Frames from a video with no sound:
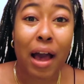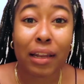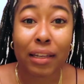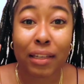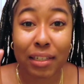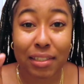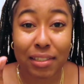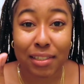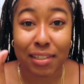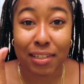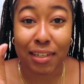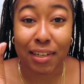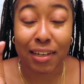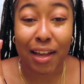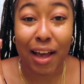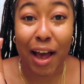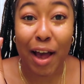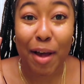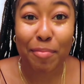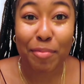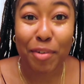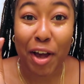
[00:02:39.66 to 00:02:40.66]
Listen,
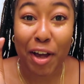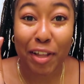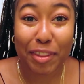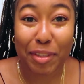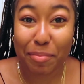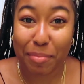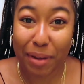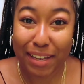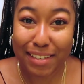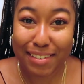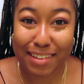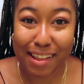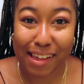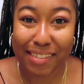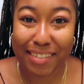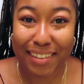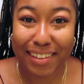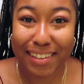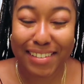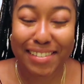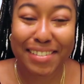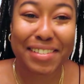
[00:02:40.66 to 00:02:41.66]
I'm not the best at
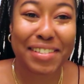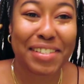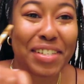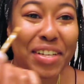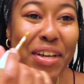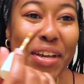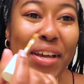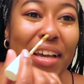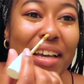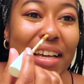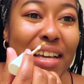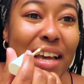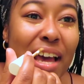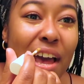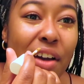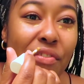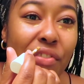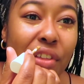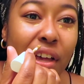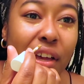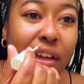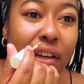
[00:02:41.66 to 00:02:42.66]
this.
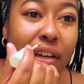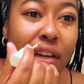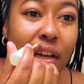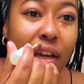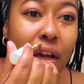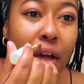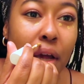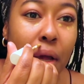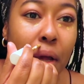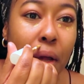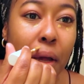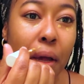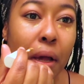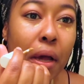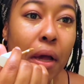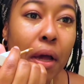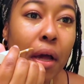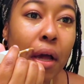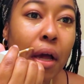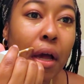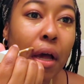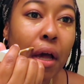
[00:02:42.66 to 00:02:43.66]
And then
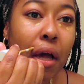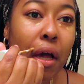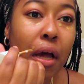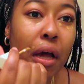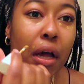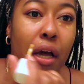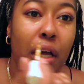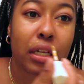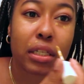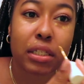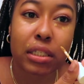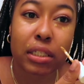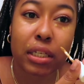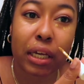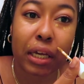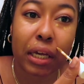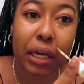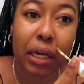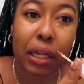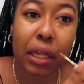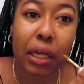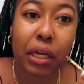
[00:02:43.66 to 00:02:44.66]
I
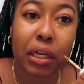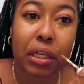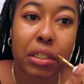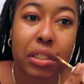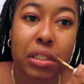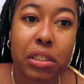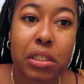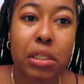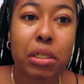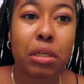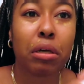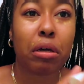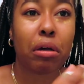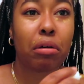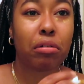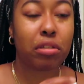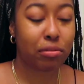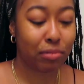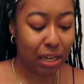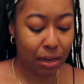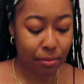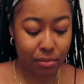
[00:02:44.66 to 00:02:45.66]
take like 2.
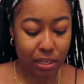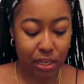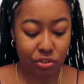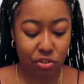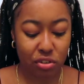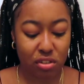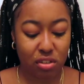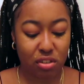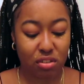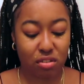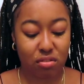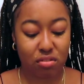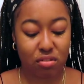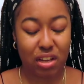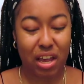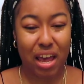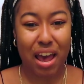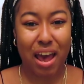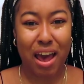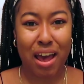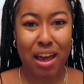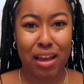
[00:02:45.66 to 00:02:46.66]
Sometimes I just
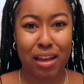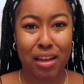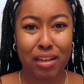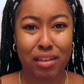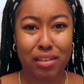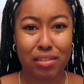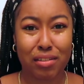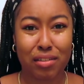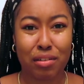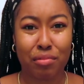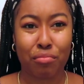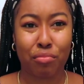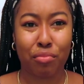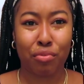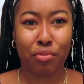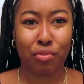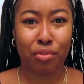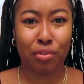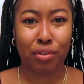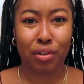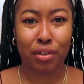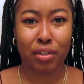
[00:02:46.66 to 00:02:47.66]
add some
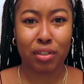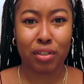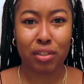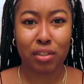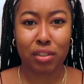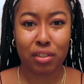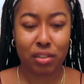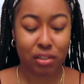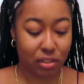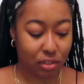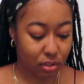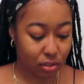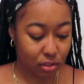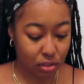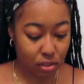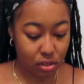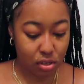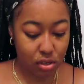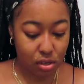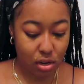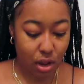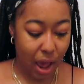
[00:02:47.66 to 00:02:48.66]
more
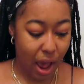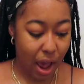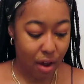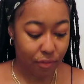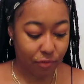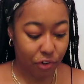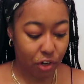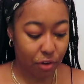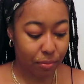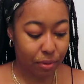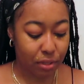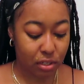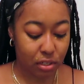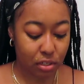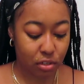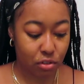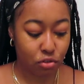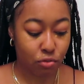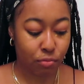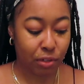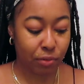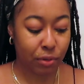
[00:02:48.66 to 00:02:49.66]
after, but this is
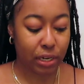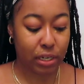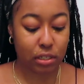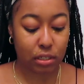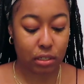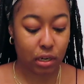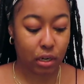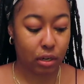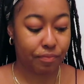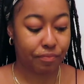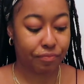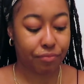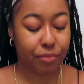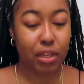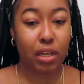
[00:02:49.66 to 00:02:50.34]
normally what I start.